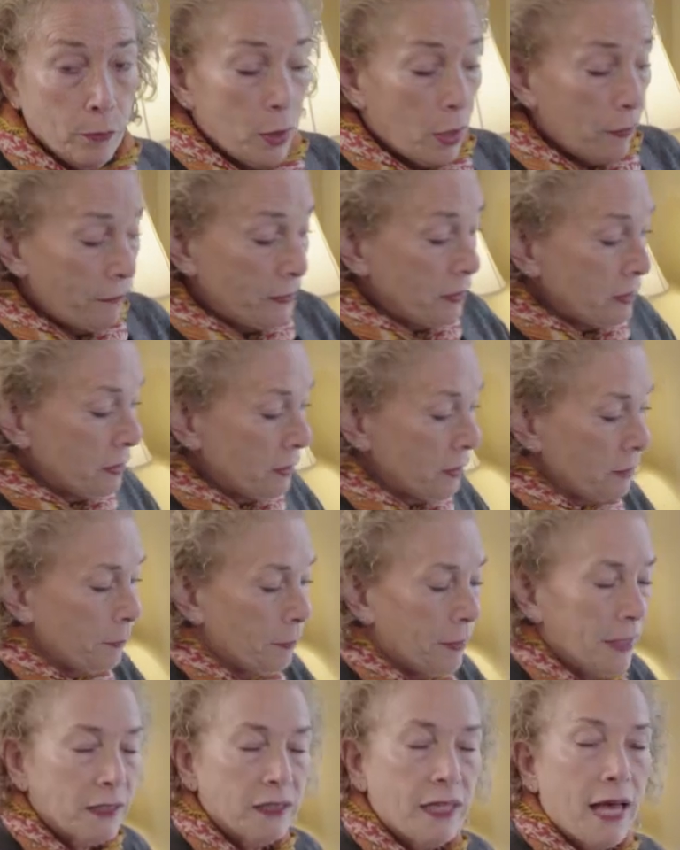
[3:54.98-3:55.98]
home office and
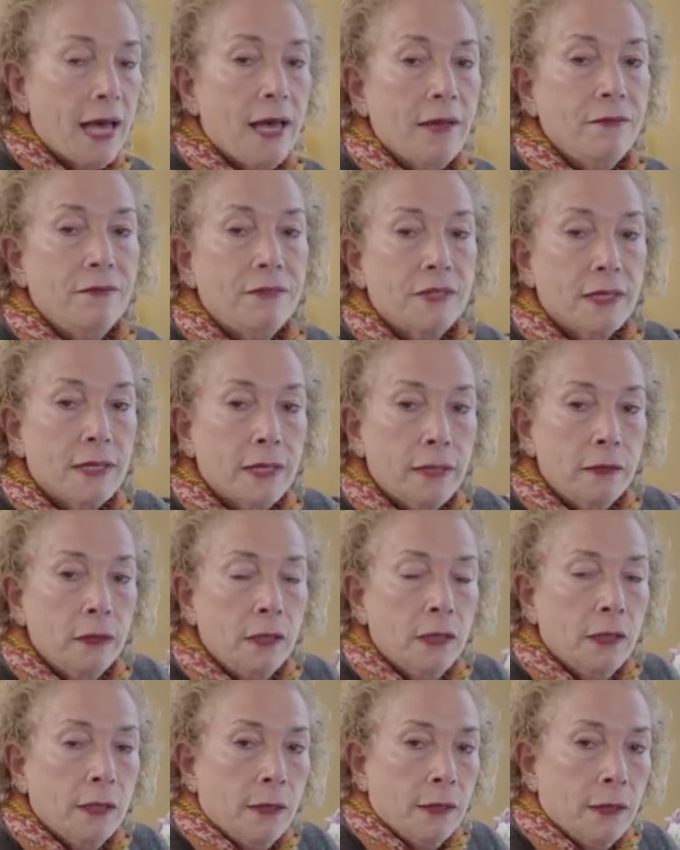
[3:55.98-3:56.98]
some things I've done.
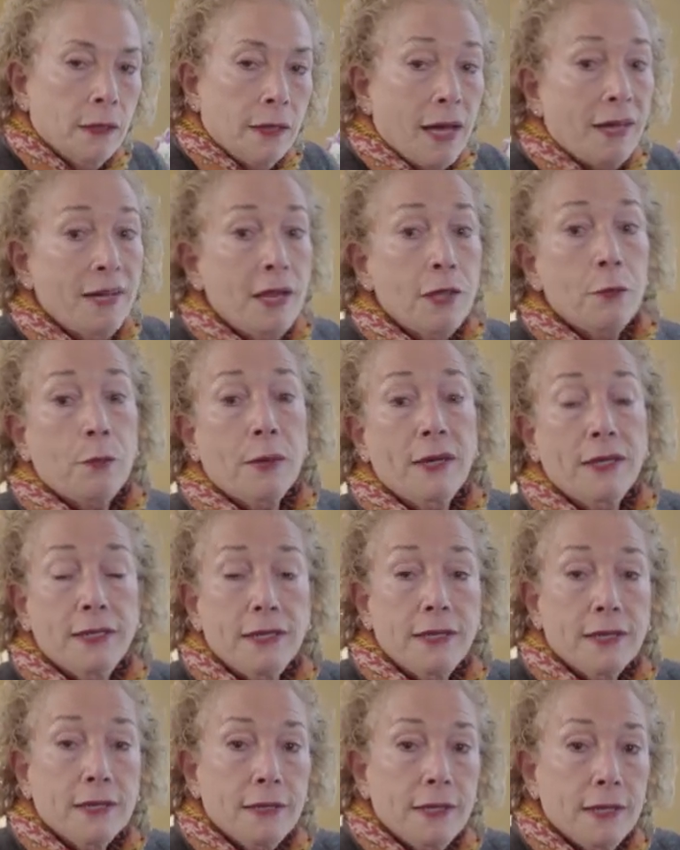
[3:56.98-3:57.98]
Another
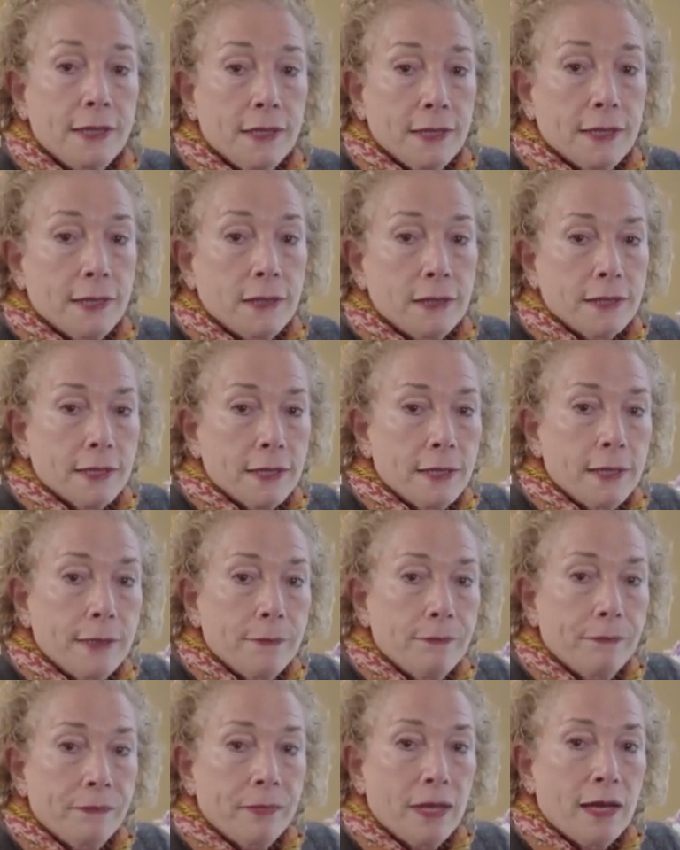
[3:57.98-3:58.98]
idea is
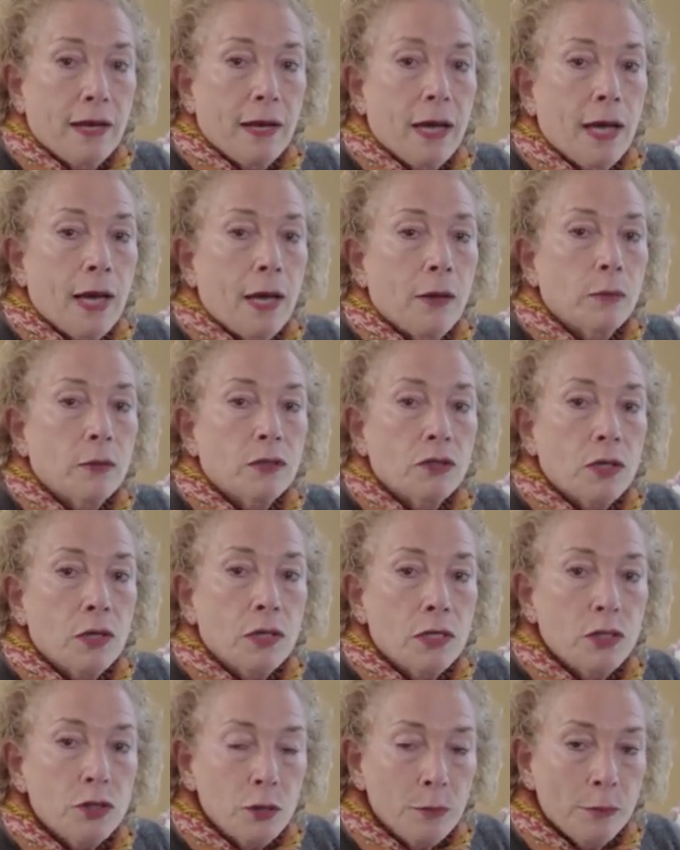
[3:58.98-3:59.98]
um, I was
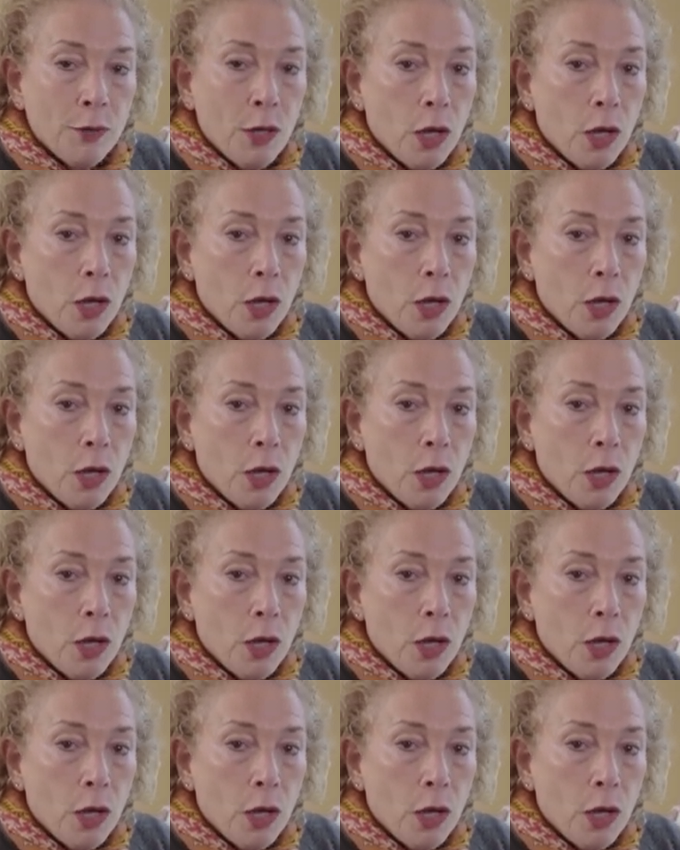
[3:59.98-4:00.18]
on a Zoom